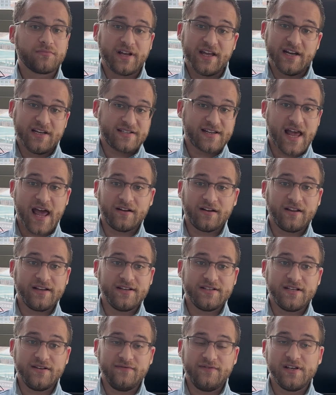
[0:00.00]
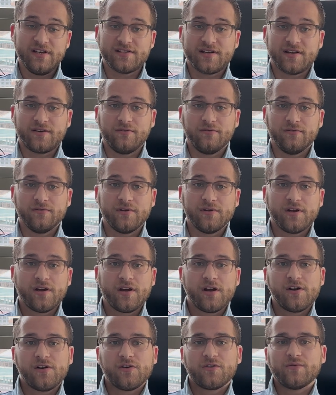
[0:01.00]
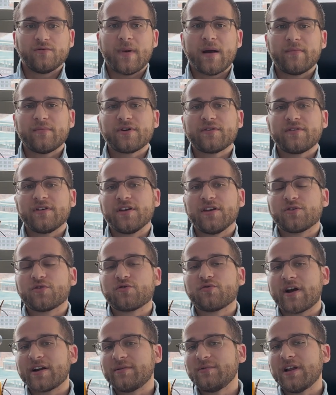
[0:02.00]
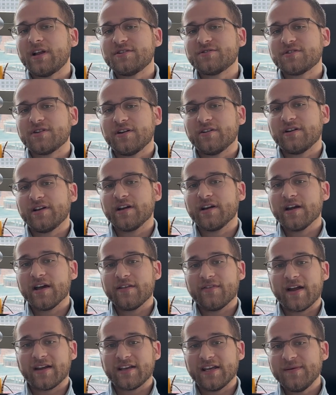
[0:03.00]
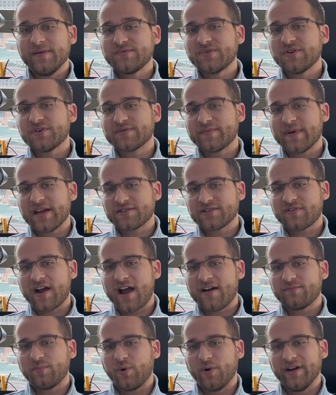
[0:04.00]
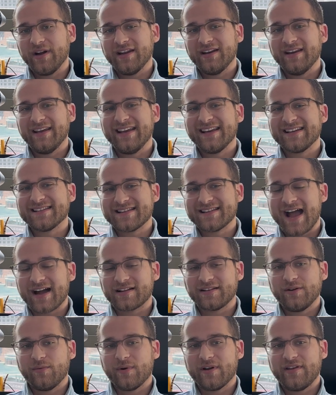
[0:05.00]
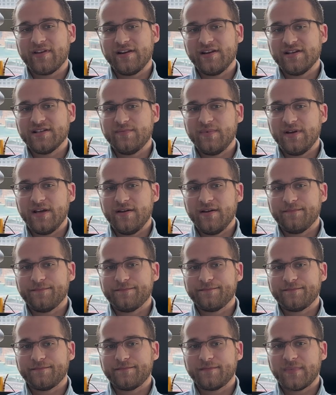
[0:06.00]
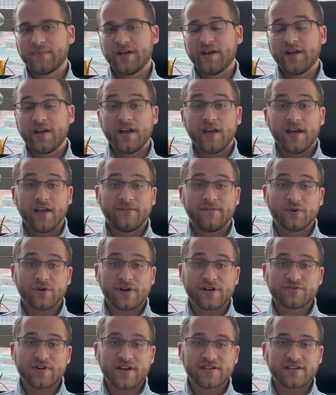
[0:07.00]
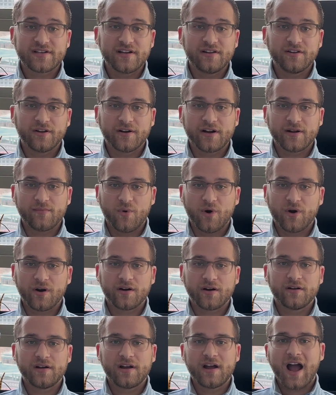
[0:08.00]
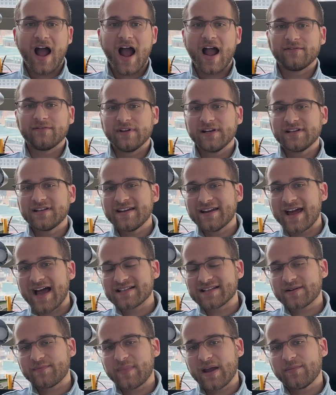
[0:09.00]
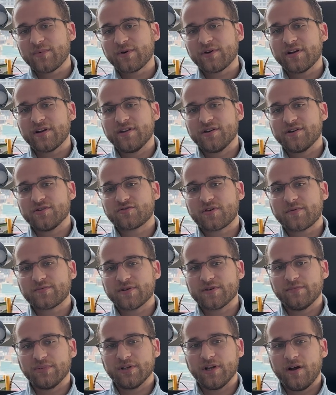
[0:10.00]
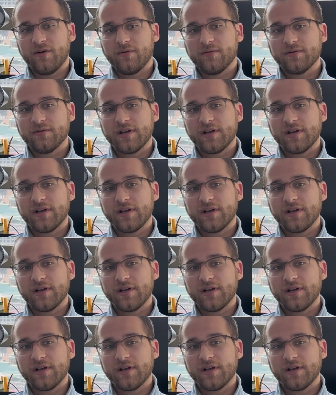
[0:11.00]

get a satellite TV signal, remember the incredible engineering that keeps those spacecraft pointed exactly where they need to be. If you're interested in learning more, I've linked a NASA paper in the description below.